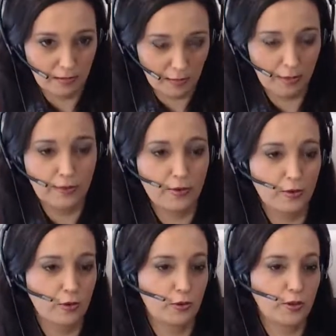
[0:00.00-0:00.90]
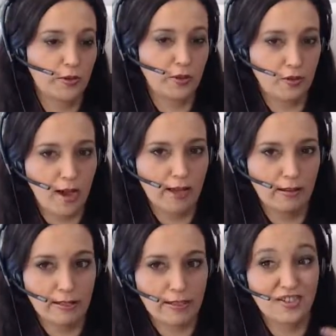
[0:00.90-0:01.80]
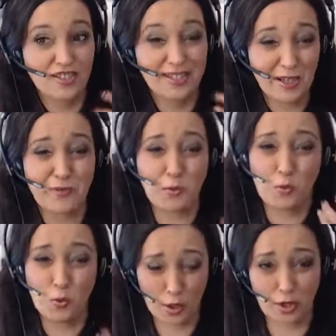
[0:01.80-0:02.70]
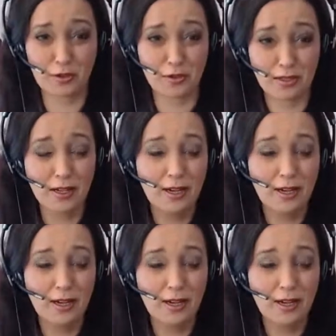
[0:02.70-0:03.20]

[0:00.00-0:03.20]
free version or doing the trial is to just see if it works.